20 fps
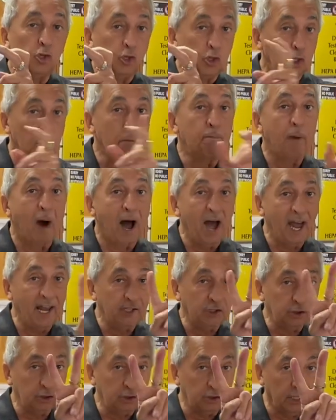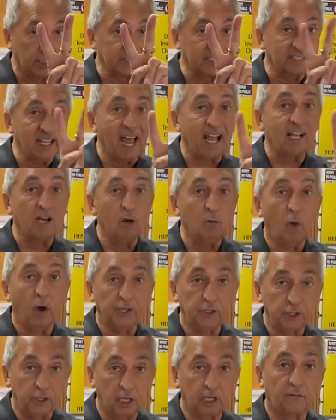You buy the second
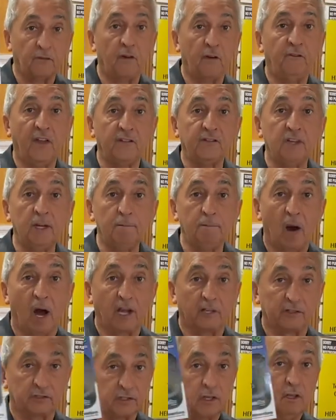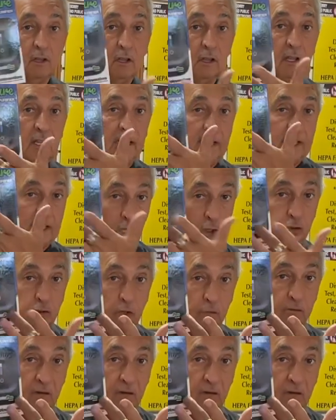one, you get for $50. It'll do